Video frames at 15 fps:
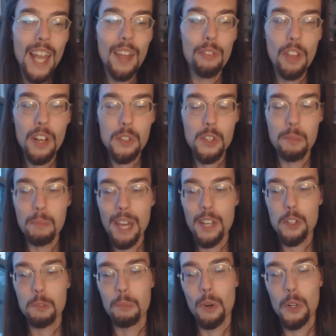And thus it
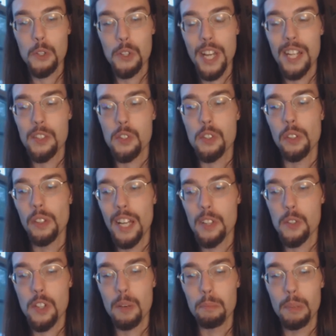makes more sense to
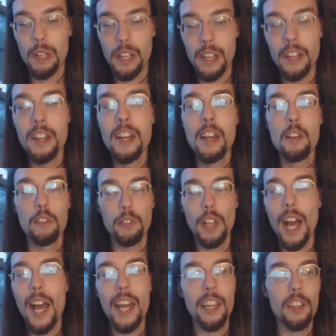let somebody
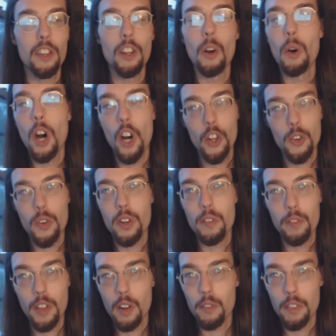flag, you know, a hundred
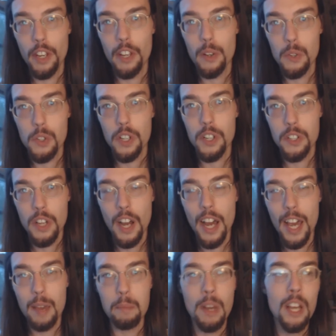of their videos at a
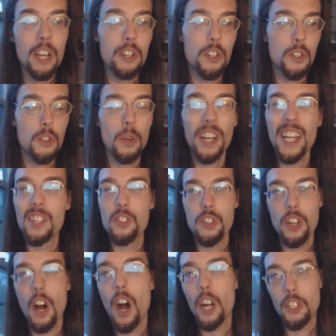time just so it gets
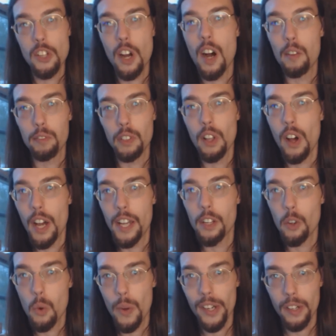knocked
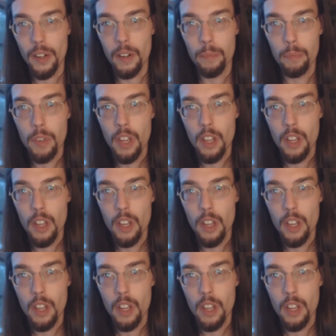offline quicker.